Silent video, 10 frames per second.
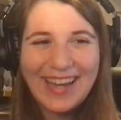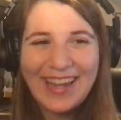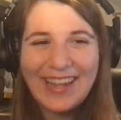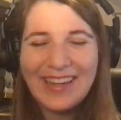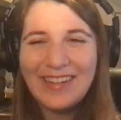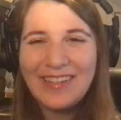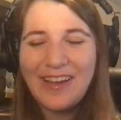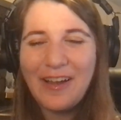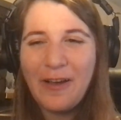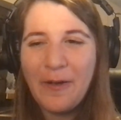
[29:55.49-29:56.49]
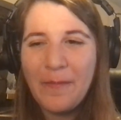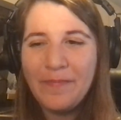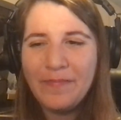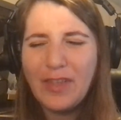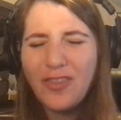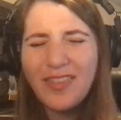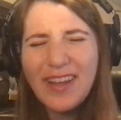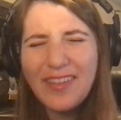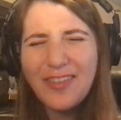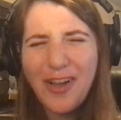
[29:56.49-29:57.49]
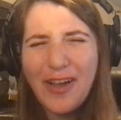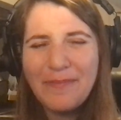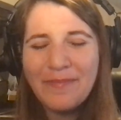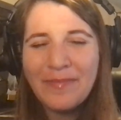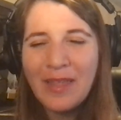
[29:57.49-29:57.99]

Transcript: And it's just a nicer time